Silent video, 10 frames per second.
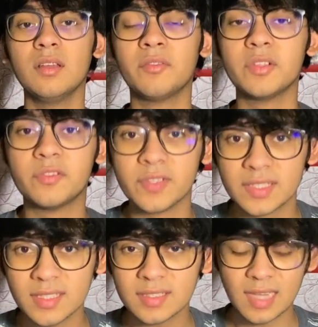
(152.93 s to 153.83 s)
For
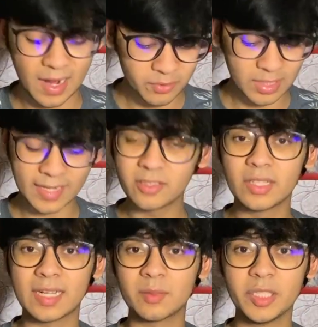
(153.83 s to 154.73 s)
physics, I would like to
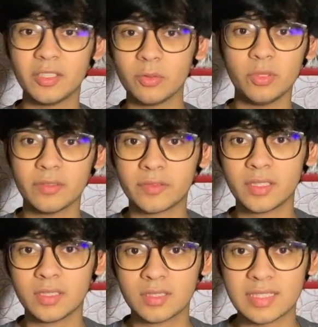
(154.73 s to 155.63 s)
recommend 2
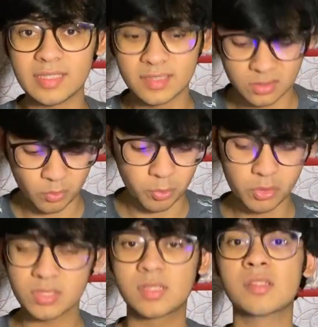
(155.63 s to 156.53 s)
different series of
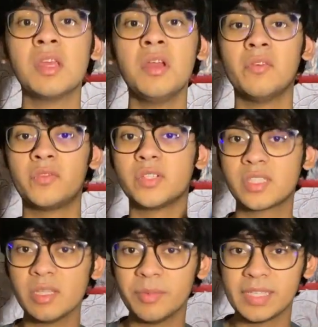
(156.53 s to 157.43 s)
books,
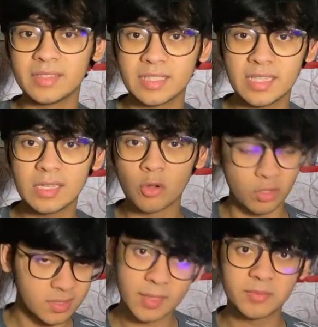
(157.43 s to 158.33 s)
firstly being the
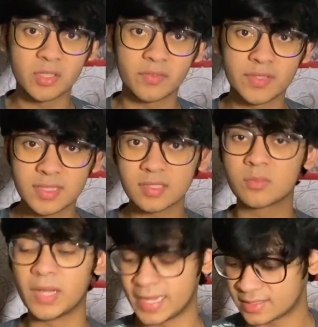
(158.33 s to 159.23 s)
Concepts of
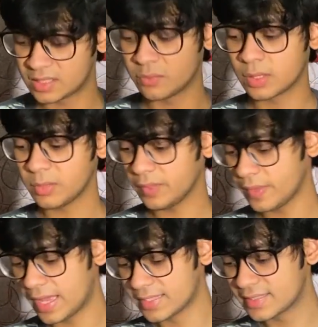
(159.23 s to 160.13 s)
Physics by H.C.
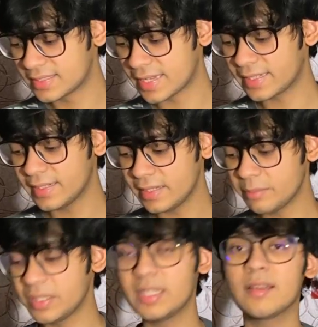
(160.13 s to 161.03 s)
Verma, and secondly
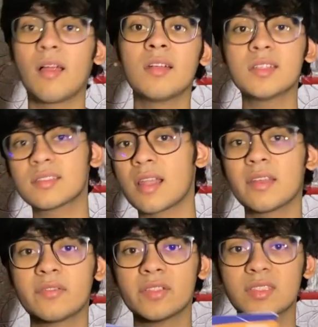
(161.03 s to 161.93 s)
being
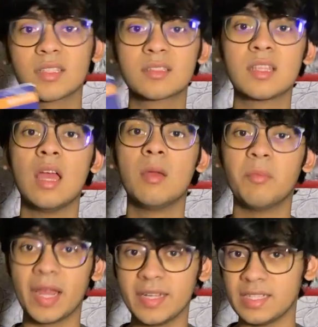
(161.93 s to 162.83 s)
Understanding Physics
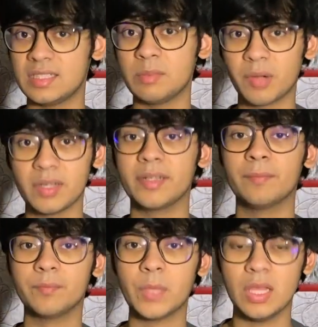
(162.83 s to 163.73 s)
by D.C. Pandey.
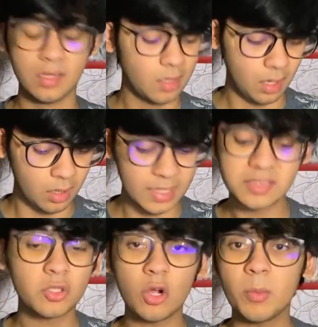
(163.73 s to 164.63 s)

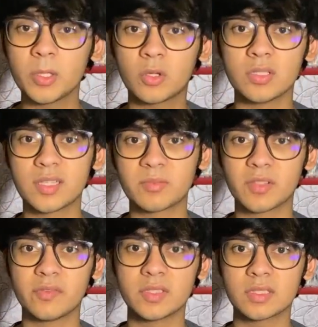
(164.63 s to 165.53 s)
Let's talk about Concepts
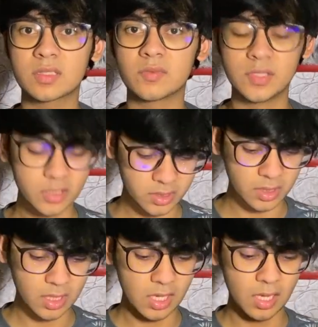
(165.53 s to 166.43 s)
of Physics first.